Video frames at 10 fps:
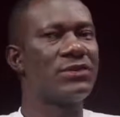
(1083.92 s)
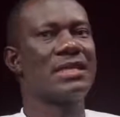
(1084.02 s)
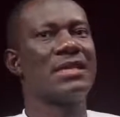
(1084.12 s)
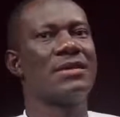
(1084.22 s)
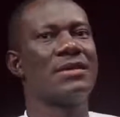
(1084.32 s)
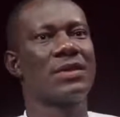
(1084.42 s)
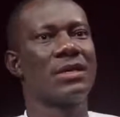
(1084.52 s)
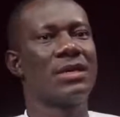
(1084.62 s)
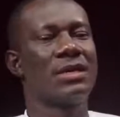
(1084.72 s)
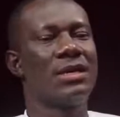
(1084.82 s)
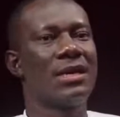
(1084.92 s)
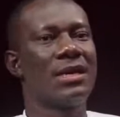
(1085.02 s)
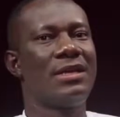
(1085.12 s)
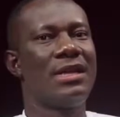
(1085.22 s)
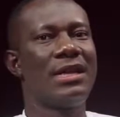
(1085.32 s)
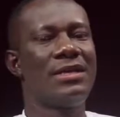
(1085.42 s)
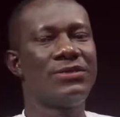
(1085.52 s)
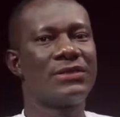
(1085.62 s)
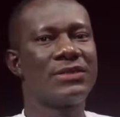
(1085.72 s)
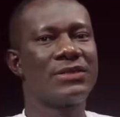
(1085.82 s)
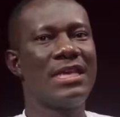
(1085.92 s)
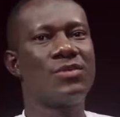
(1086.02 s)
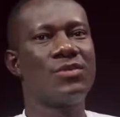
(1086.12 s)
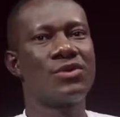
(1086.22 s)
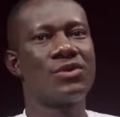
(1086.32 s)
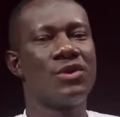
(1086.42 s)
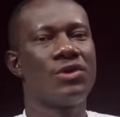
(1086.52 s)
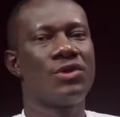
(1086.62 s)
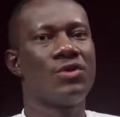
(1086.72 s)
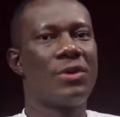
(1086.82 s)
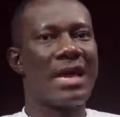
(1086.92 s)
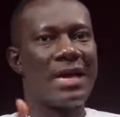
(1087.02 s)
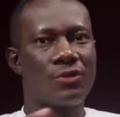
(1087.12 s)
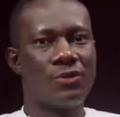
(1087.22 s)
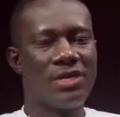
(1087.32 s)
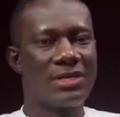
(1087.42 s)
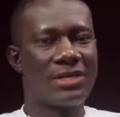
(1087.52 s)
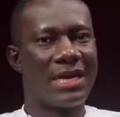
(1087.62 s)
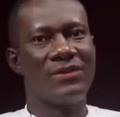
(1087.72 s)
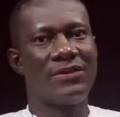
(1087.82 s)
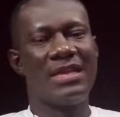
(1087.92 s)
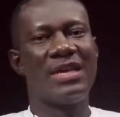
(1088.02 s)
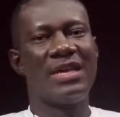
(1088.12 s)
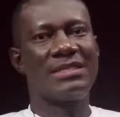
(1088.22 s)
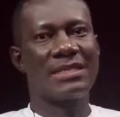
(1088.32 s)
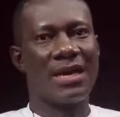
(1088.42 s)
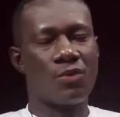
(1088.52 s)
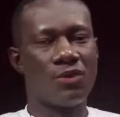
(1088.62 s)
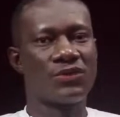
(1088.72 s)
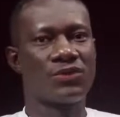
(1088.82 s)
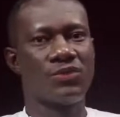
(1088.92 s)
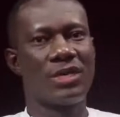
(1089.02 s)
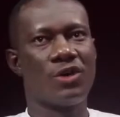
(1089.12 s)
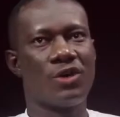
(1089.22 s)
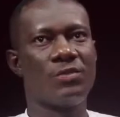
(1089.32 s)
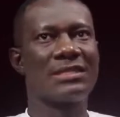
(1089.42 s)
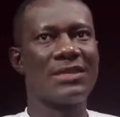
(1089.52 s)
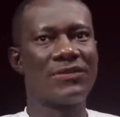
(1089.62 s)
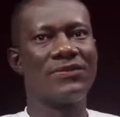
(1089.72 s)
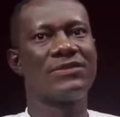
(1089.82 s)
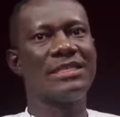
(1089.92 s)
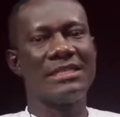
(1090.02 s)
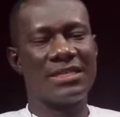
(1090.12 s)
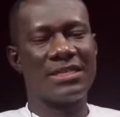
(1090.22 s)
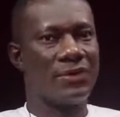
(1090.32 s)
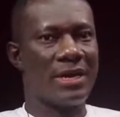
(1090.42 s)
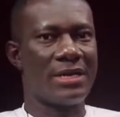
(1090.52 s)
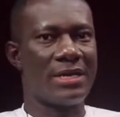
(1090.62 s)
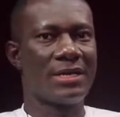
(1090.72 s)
Scheme. And the Edu Scheme, we are going to have the Best Teacher Awards soon. That will be 7th January.